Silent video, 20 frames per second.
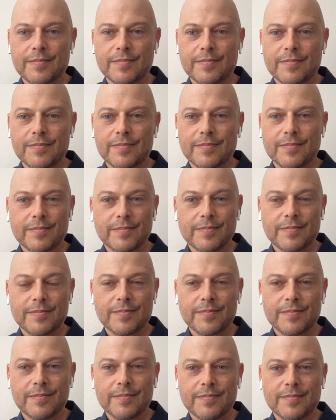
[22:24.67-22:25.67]

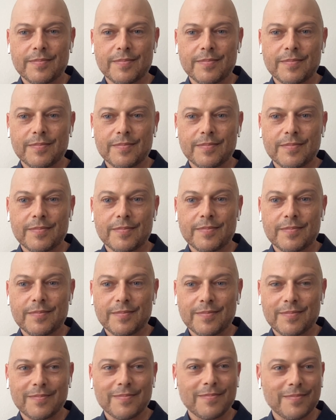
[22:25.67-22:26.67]

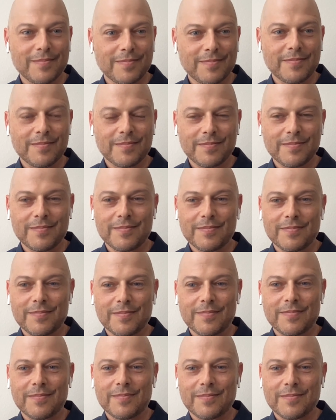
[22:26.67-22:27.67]

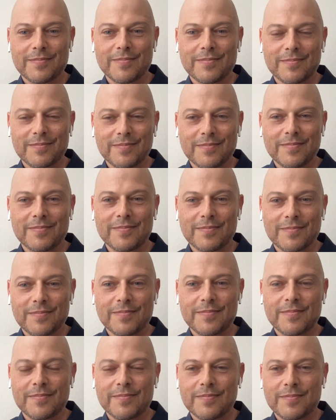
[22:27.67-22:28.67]

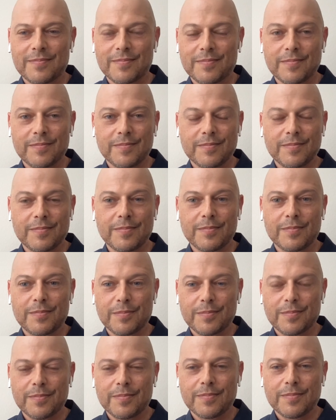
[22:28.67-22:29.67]

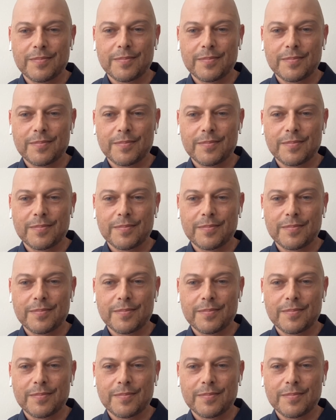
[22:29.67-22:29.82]
No words are spoken by the person on screen.